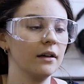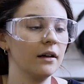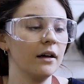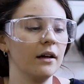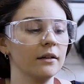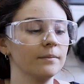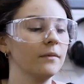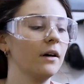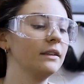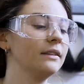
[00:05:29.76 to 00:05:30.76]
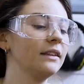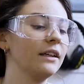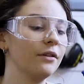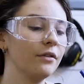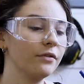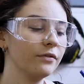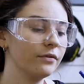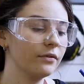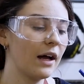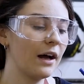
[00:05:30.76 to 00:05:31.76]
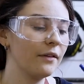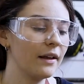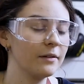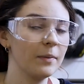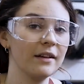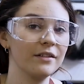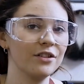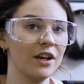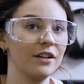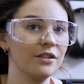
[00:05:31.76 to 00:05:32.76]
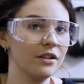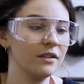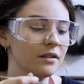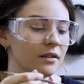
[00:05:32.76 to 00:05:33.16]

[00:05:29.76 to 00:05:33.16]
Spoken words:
an idea of how that space changes.